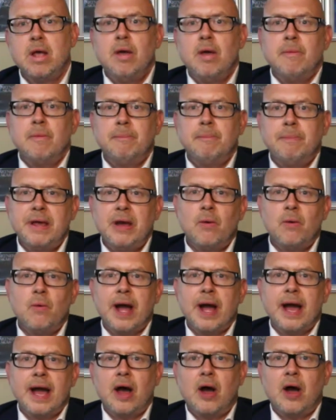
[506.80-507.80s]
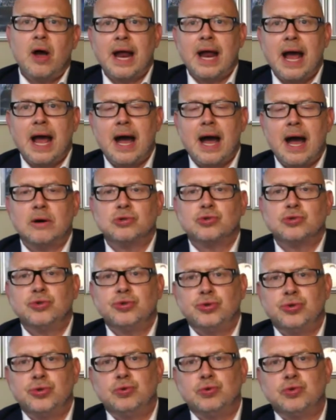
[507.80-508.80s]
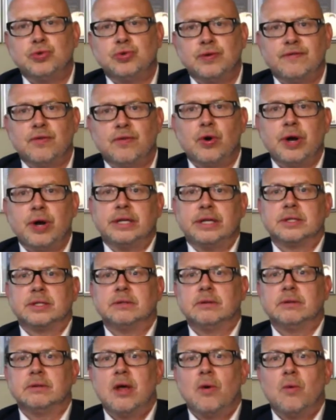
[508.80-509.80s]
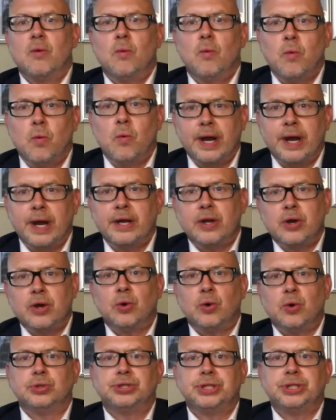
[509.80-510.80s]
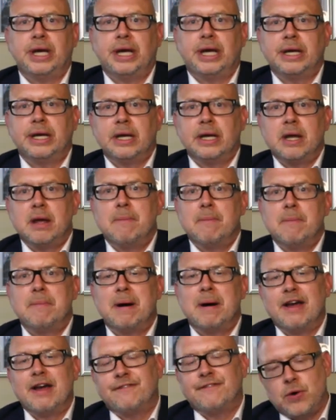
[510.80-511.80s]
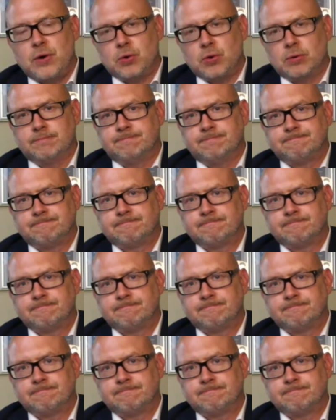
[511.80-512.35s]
Be aware on how to use your voice when negotiating by phone.